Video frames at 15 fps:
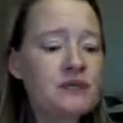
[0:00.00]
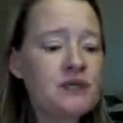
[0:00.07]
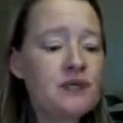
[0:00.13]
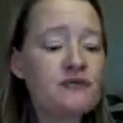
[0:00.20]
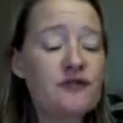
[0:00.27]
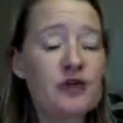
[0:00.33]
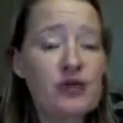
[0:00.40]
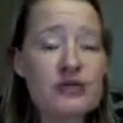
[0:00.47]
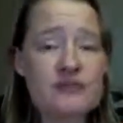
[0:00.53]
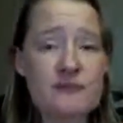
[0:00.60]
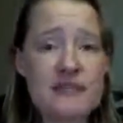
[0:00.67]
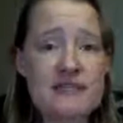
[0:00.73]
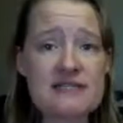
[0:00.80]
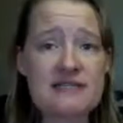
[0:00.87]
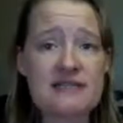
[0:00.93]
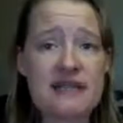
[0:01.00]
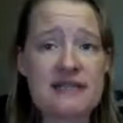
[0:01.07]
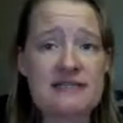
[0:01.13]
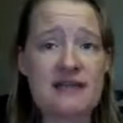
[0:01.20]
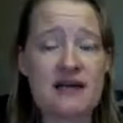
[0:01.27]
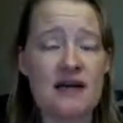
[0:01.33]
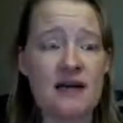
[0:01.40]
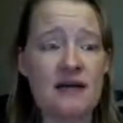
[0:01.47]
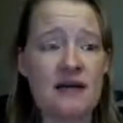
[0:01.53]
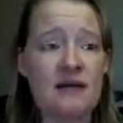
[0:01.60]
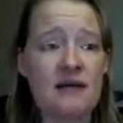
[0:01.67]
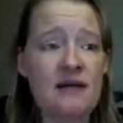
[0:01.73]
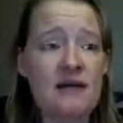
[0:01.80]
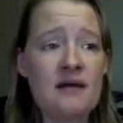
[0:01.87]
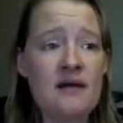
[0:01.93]
for Christmas that
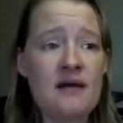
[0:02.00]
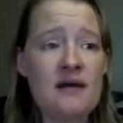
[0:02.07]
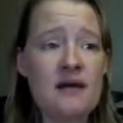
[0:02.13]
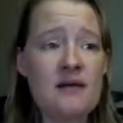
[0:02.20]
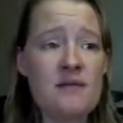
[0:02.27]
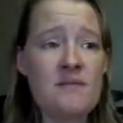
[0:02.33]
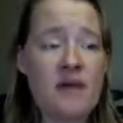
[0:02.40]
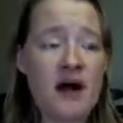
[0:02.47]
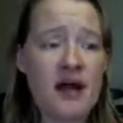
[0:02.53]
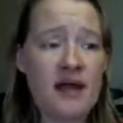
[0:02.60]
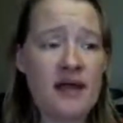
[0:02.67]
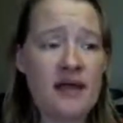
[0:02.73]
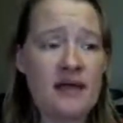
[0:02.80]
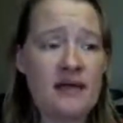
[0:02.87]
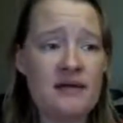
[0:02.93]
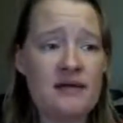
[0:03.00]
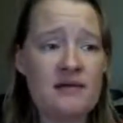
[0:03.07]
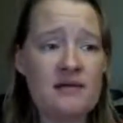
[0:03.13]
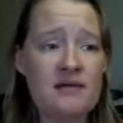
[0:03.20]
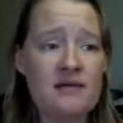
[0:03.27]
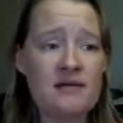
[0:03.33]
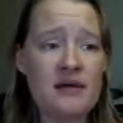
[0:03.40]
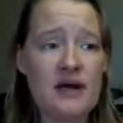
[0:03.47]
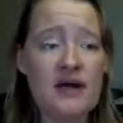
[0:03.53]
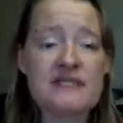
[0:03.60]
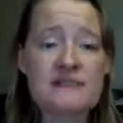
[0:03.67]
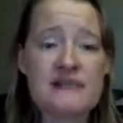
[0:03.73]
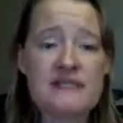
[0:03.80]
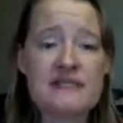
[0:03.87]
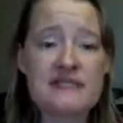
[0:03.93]
my
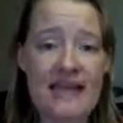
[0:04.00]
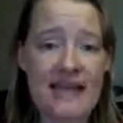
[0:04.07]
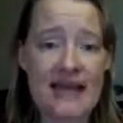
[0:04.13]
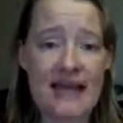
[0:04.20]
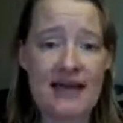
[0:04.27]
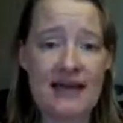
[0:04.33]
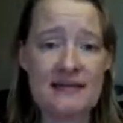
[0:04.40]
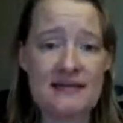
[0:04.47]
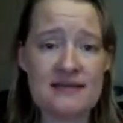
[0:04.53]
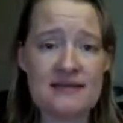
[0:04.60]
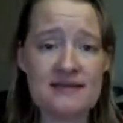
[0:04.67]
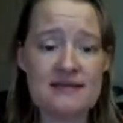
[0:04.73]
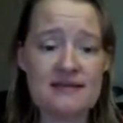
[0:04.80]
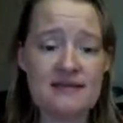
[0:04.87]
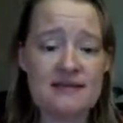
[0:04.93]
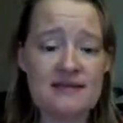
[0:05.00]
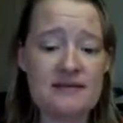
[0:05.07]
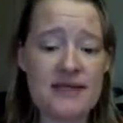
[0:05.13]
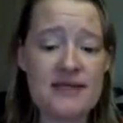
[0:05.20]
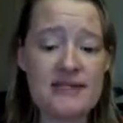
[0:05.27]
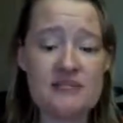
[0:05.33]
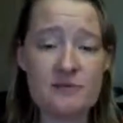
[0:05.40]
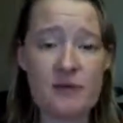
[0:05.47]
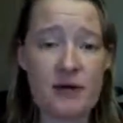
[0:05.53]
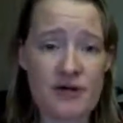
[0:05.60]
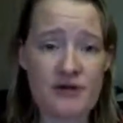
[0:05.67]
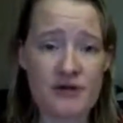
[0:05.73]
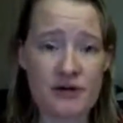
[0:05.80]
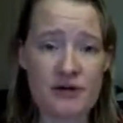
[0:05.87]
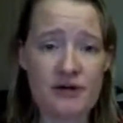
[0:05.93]
husband's dad, his
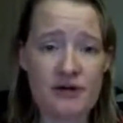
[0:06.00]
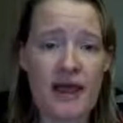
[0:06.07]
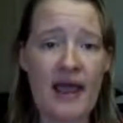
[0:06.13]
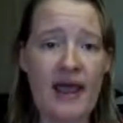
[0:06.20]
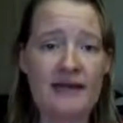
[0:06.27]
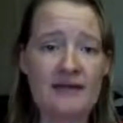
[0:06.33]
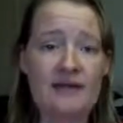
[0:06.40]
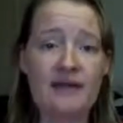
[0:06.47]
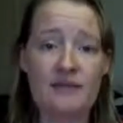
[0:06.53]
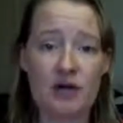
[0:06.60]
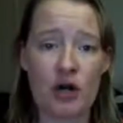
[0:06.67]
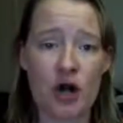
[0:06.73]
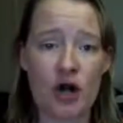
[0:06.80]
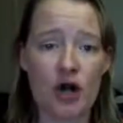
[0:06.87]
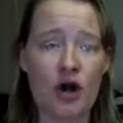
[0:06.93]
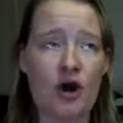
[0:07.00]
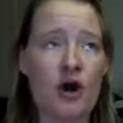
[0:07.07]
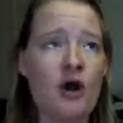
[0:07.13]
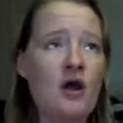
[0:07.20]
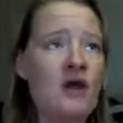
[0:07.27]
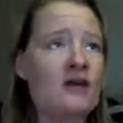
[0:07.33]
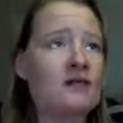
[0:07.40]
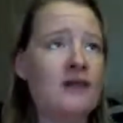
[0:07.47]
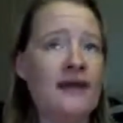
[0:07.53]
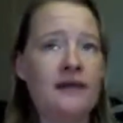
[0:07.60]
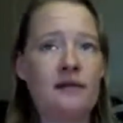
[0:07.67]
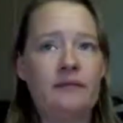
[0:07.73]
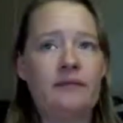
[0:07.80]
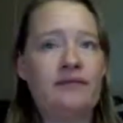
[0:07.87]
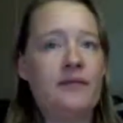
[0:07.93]
brother, had given her
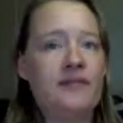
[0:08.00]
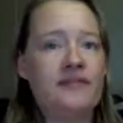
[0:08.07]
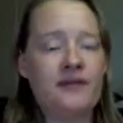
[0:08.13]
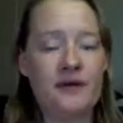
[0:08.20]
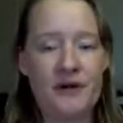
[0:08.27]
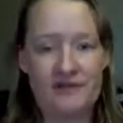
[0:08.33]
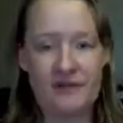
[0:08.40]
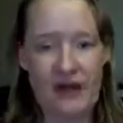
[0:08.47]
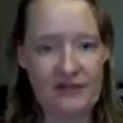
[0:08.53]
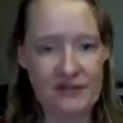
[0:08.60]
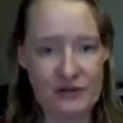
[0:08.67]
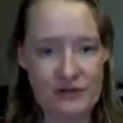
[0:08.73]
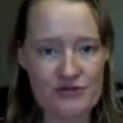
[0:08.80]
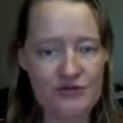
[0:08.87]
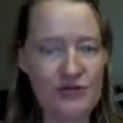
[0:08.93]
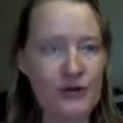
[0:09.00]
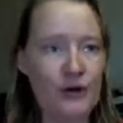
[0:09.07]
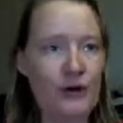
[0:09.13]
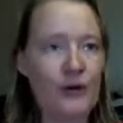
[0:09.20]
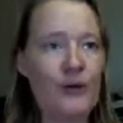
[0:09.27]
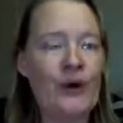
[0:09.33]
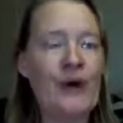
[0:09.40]
like 35 years ago.